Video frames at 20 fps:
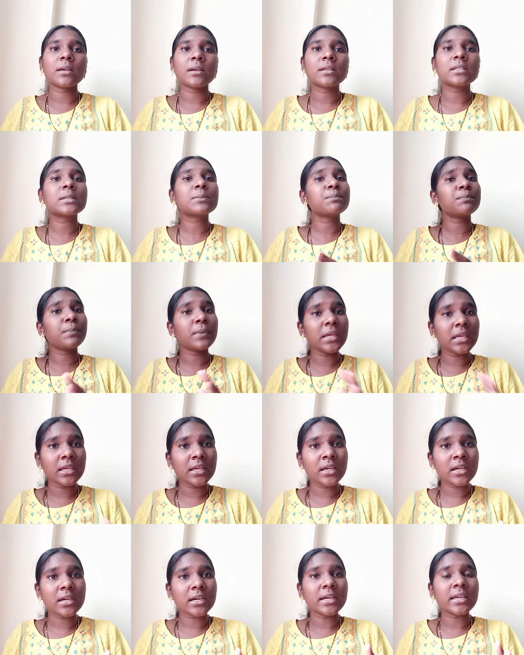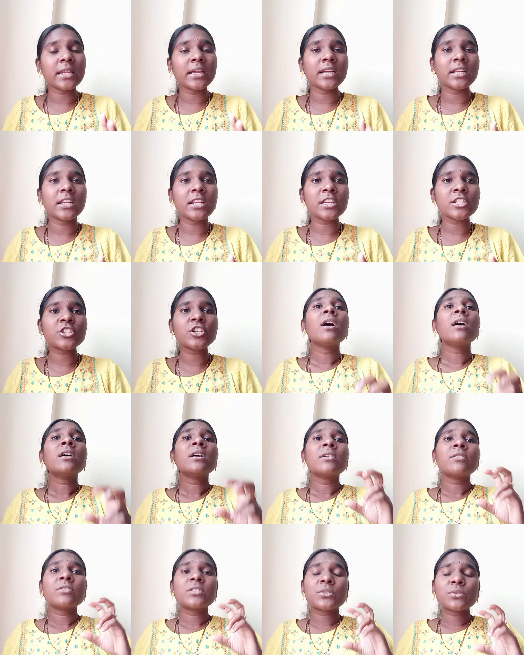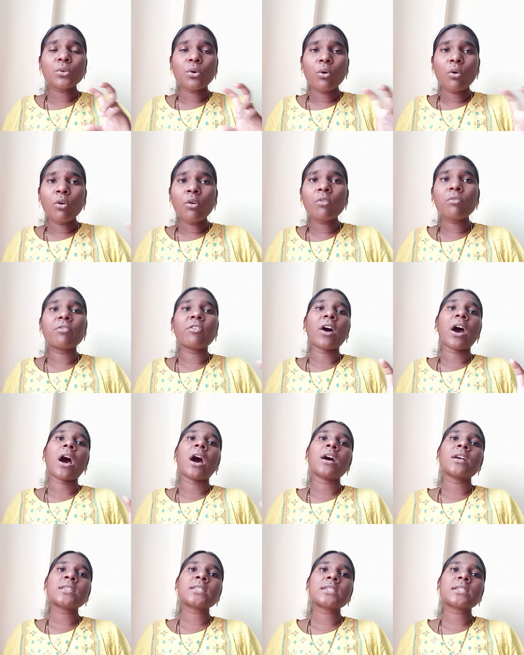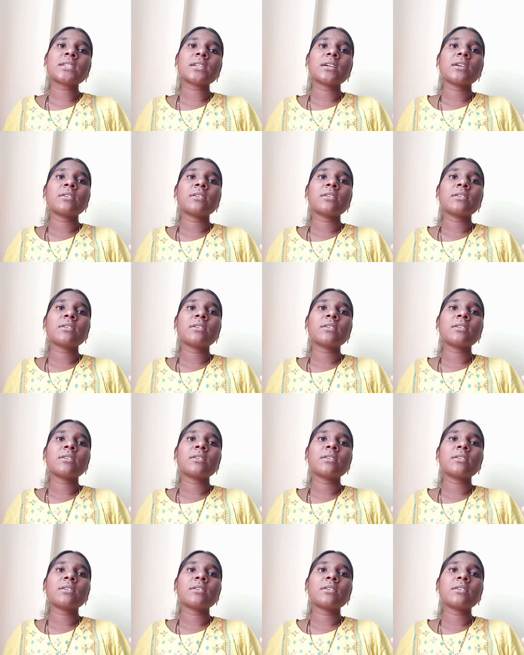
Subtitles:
speak English so fast,